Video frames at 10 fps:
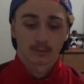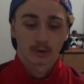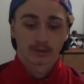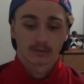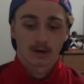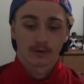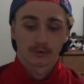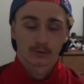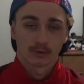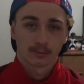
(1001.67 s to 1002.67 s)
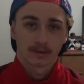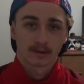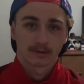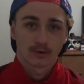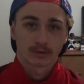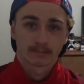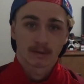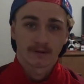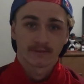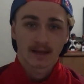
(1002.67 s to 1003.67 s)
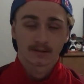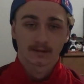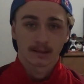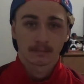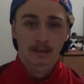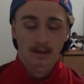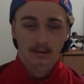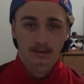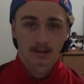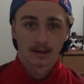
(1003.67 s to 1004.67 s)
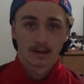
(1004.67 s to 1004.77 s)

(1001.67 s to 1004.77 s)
which will also be associated with my fantasy picks.